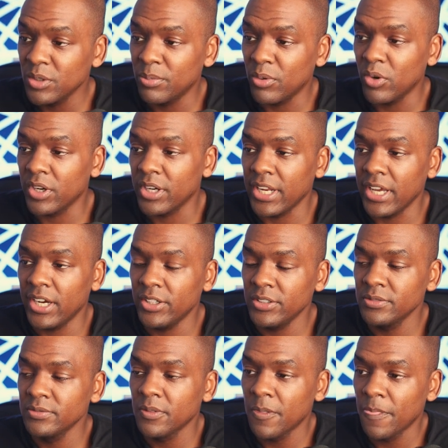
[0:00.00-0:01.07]
the board now.
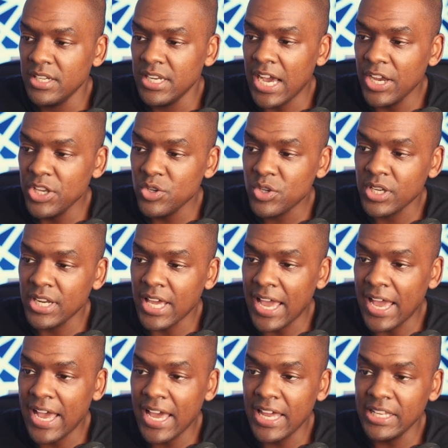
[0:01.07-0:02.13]
Now you can
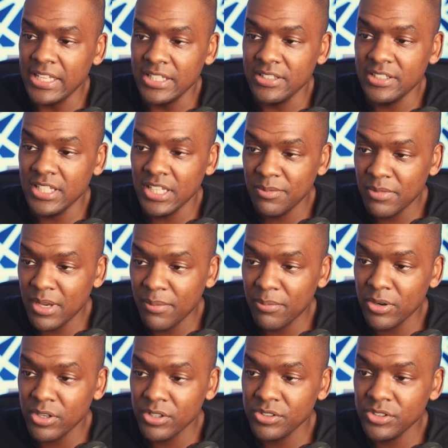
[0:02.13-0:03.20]
add in team
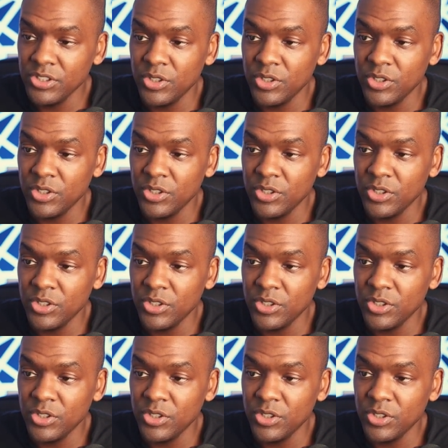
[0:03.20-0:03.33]
members,